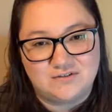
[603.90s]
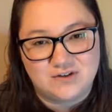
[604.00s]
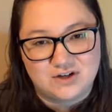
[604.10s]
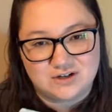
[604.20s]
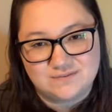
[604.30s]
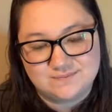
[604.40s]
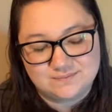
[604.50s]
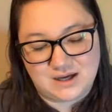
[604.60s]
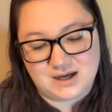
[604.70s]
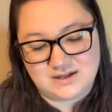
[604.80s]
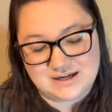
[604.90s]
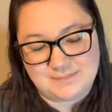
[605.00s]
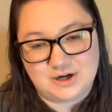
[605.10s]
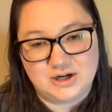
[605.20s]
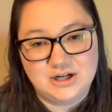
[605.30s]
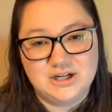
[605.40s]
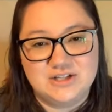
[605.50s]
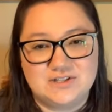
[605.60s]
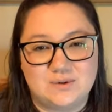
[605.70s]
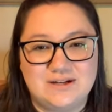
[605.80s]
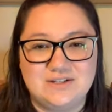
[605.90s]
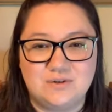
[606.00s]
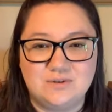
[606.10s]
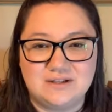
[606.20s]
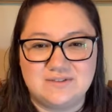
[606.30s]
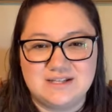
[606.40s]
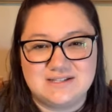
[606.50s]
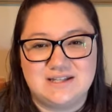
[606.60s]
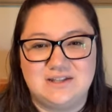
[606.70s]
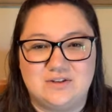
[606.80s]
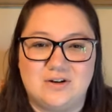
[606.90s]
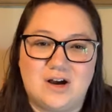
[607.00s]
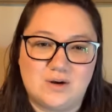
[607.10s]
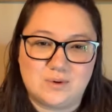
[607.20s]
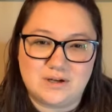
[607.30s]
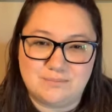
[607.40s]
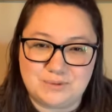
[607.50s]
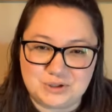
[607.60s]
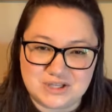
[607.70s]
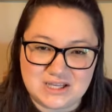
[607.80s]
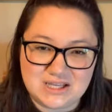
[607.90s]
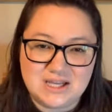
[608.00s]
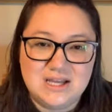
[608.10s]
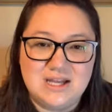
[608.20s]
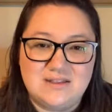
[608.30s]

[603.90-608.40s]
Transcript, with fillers: of your uh, diaper. So I don't love these. I think they're awkward and bulky.